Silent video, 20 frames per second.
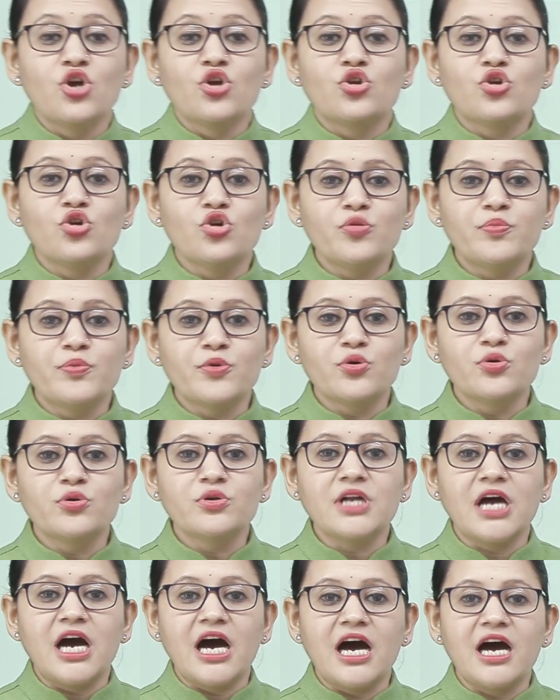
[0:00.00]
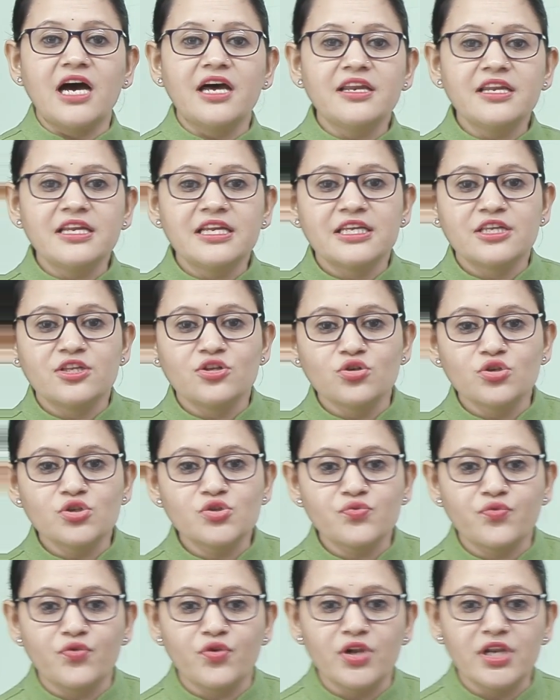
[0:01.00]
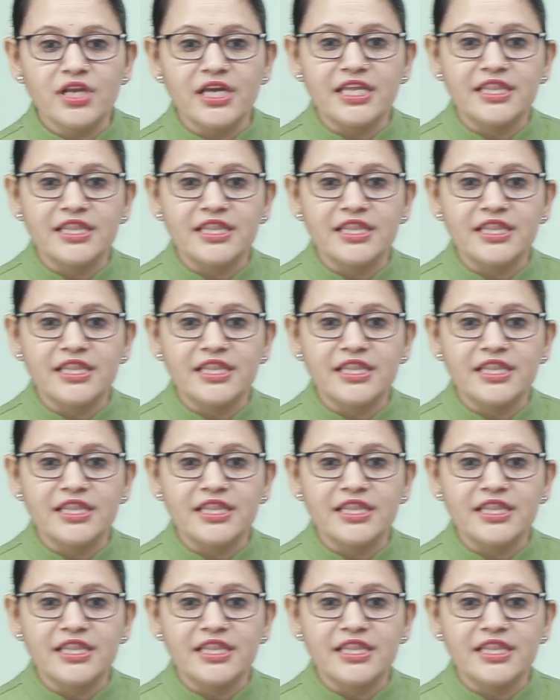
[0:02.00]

Cube root are useful